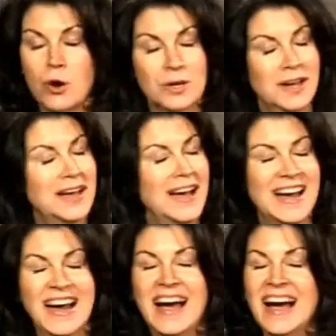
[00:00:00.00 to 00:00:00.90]
Parts are
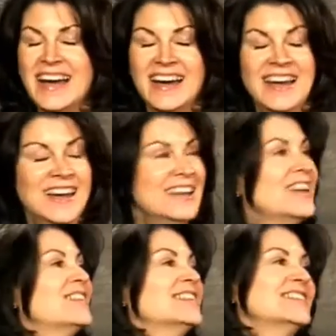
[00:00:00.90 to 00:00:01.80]
brand new,
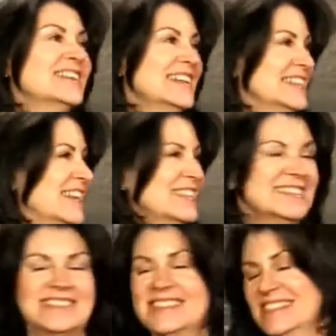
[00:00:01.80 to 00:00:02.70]
and some look
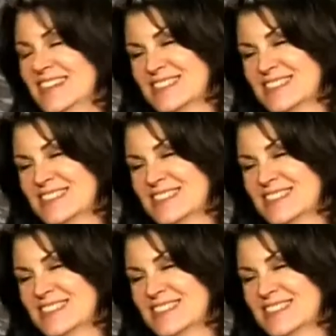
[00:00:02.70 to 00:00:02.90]
their age.